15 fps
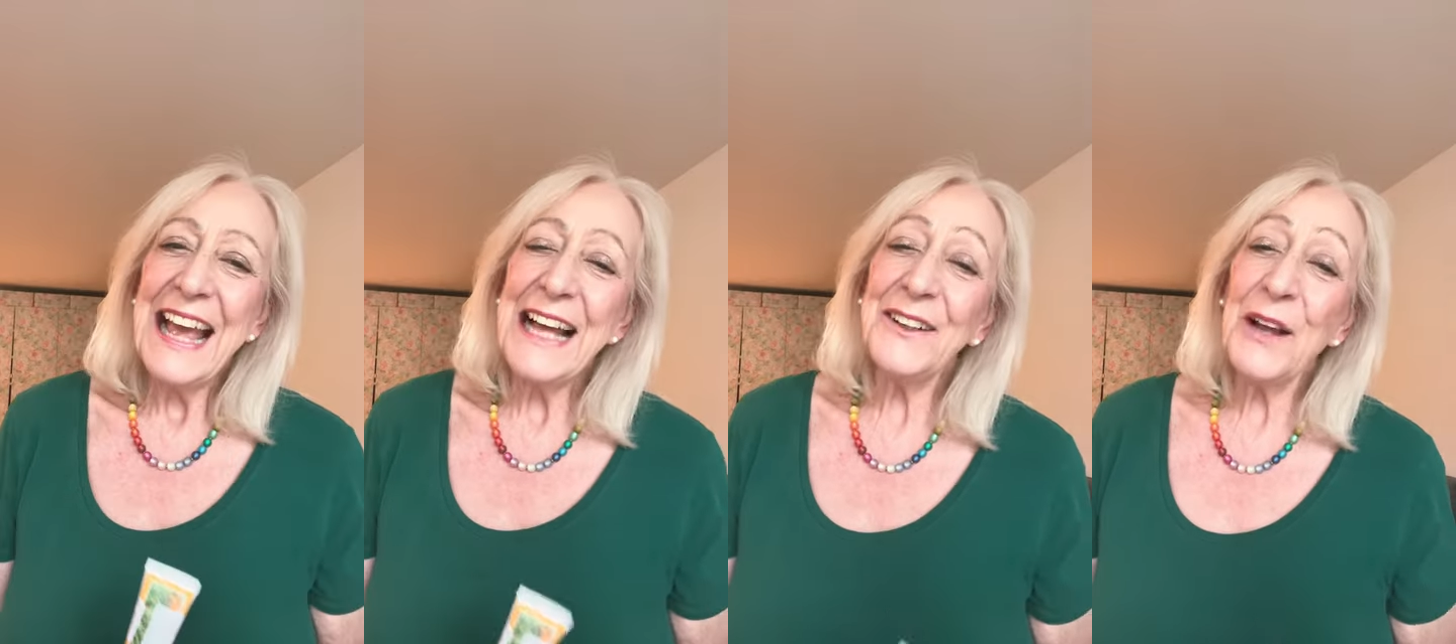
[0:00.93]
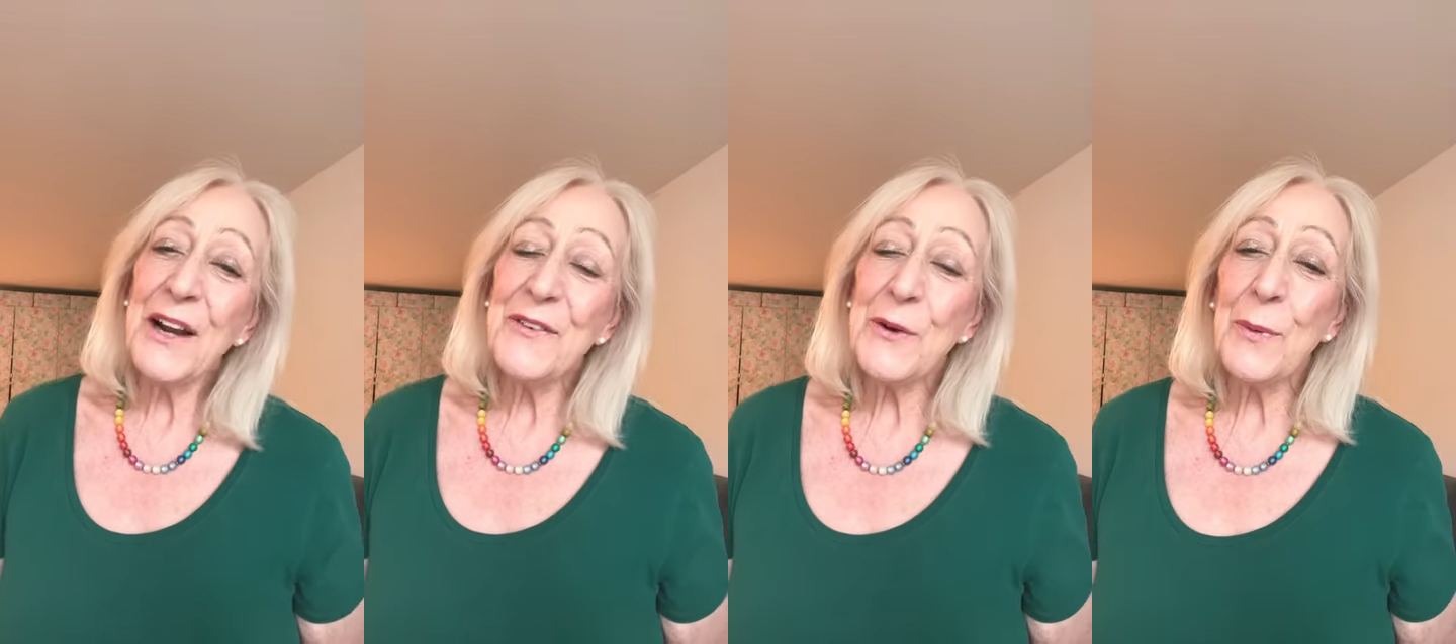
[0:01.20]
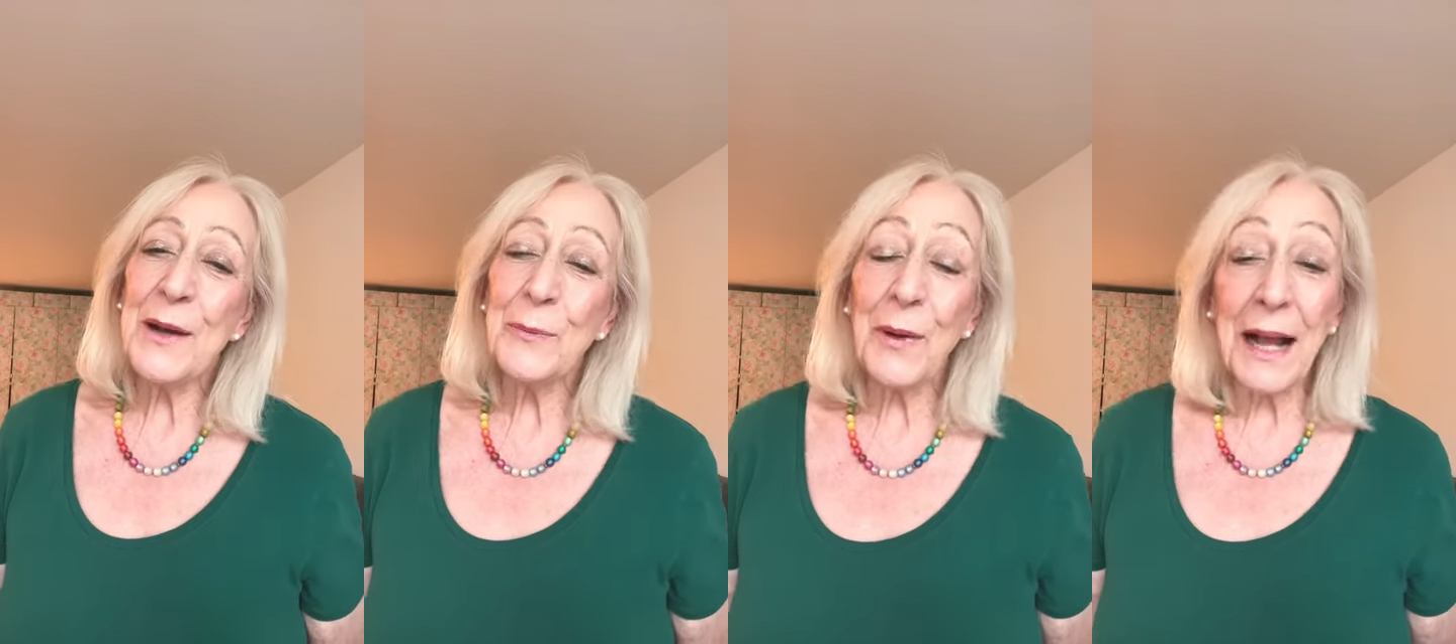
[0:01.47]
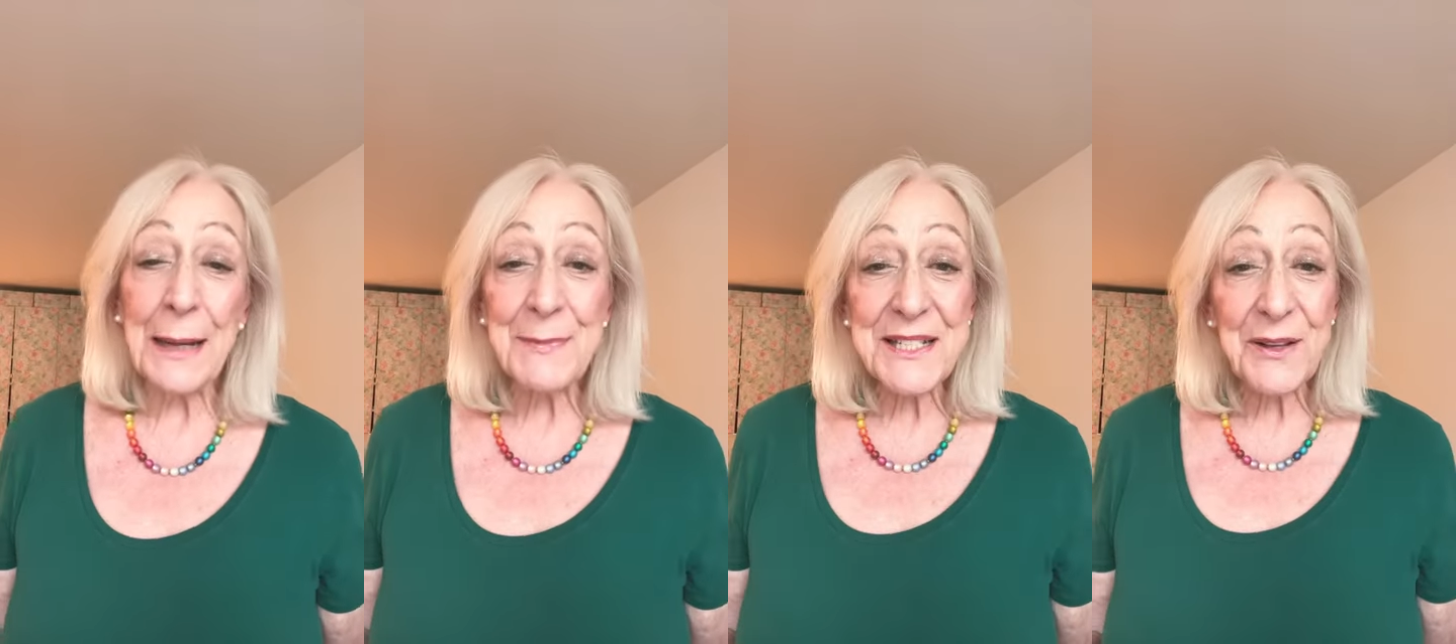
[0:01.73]
Hello, everyone.
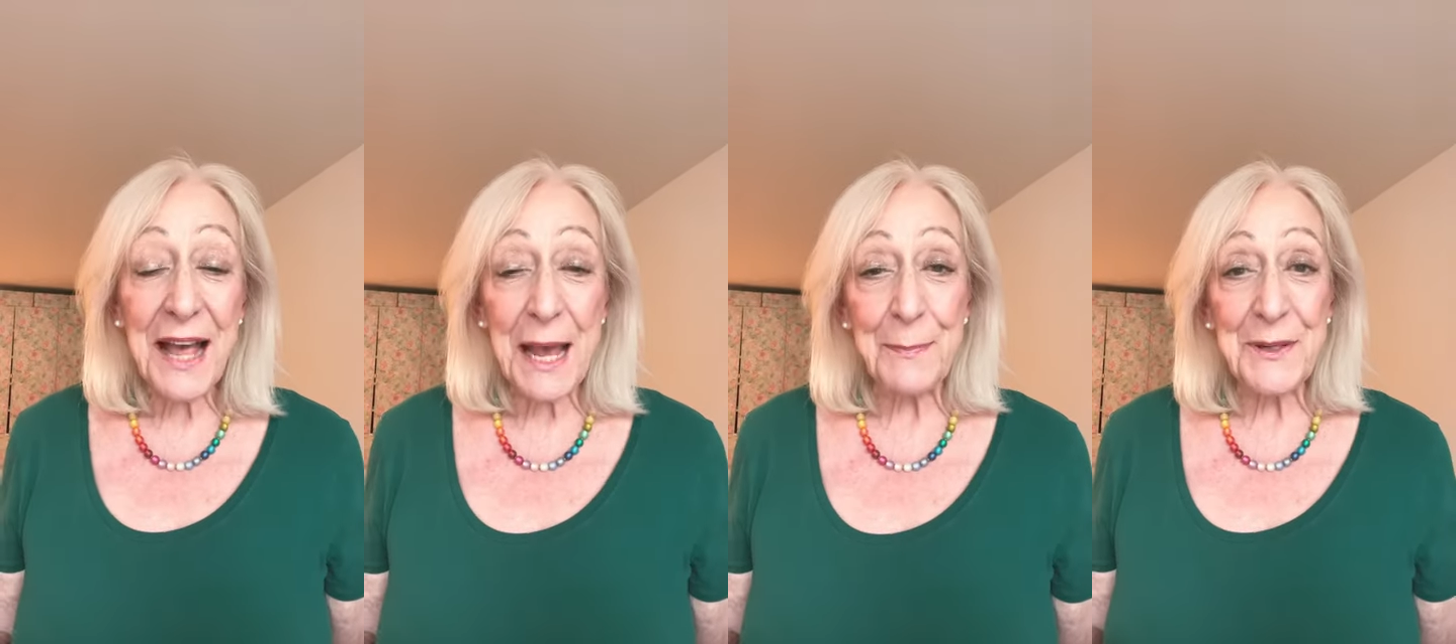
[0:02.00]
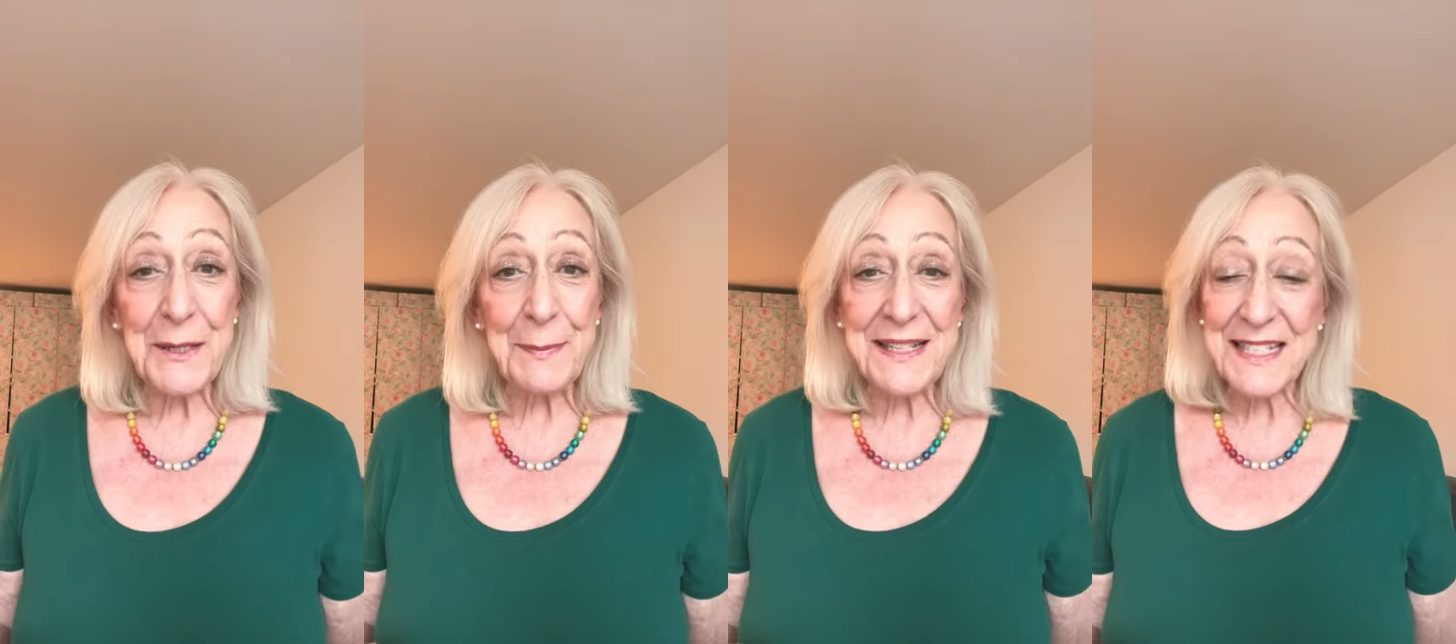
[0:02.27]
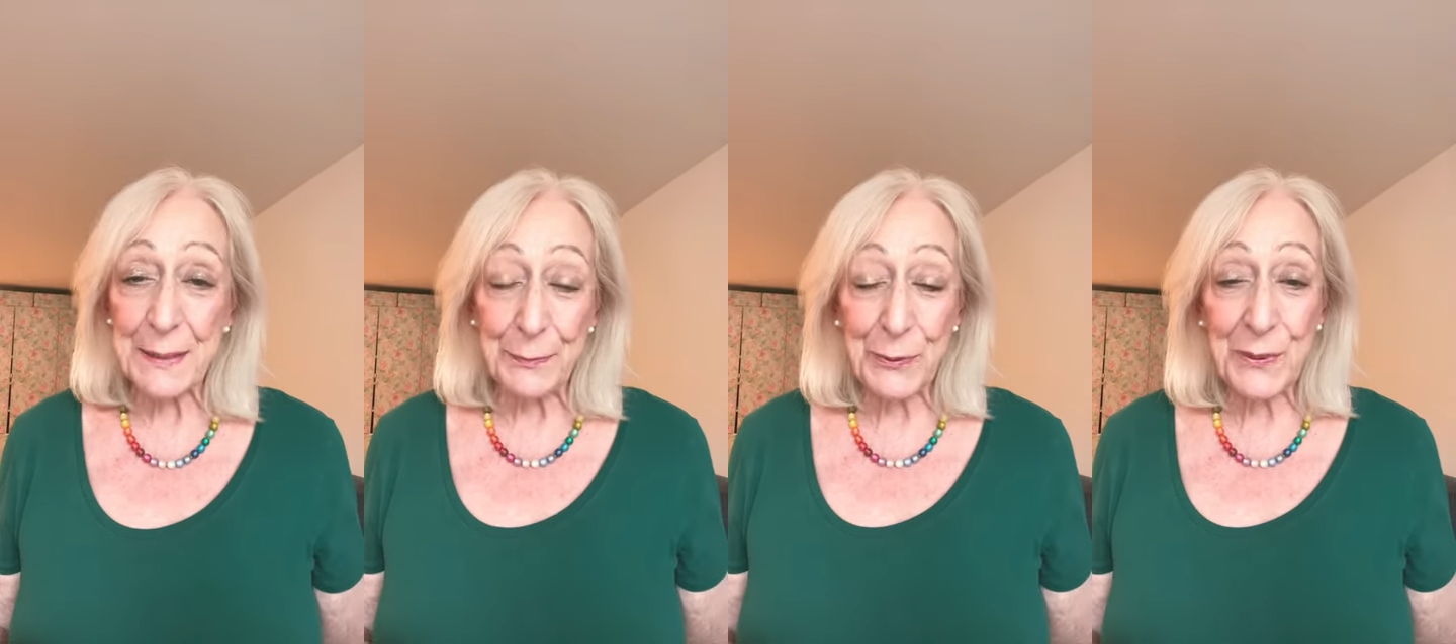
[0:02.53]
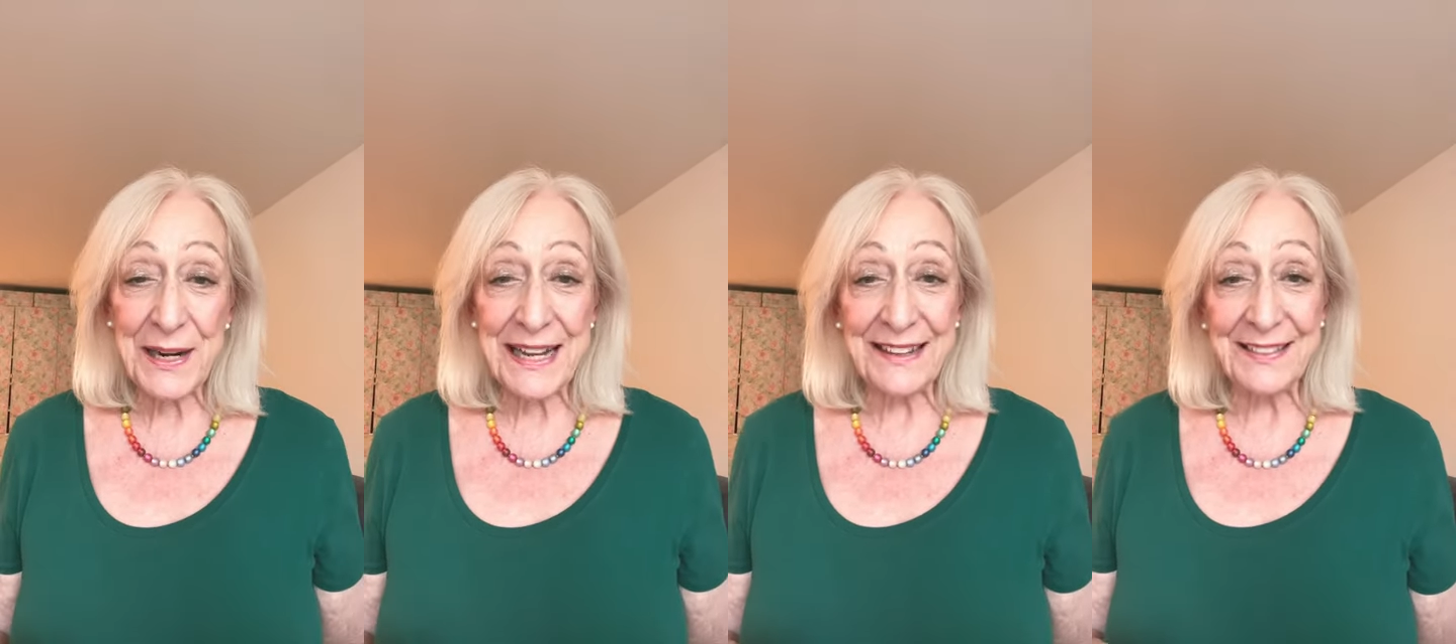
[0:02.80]
Well, I'm so happy to be
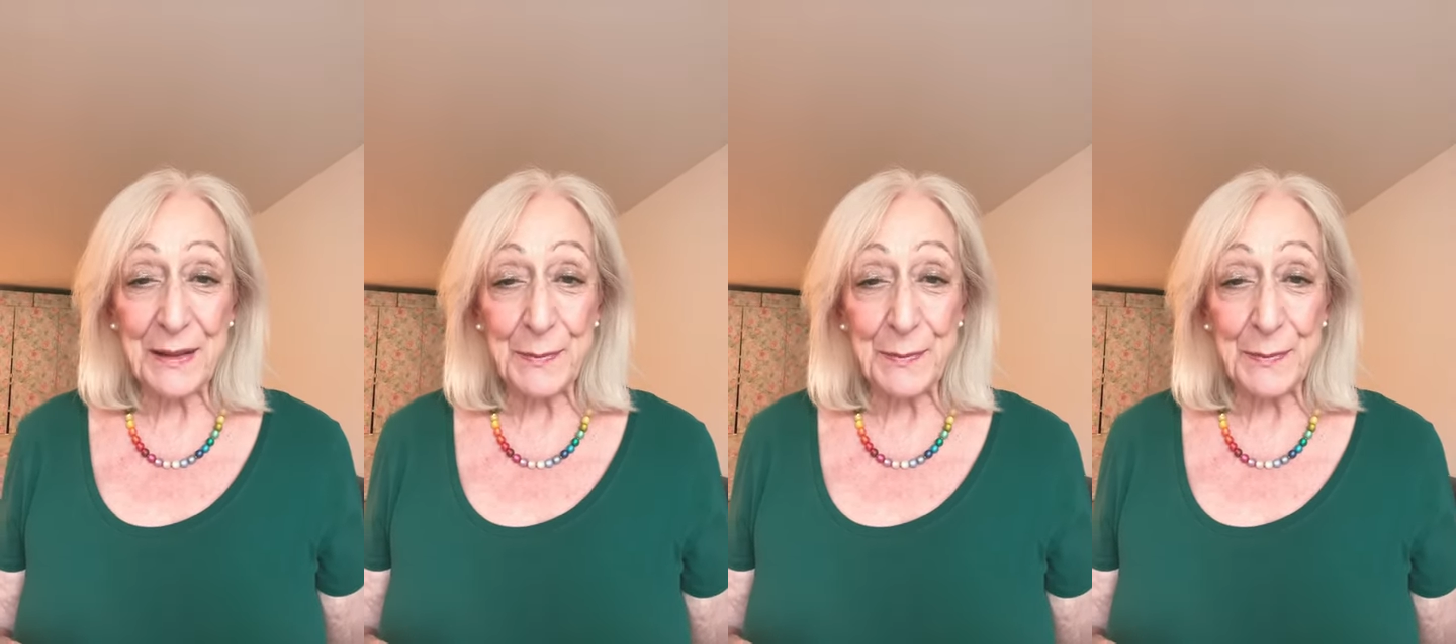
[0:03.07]
supporting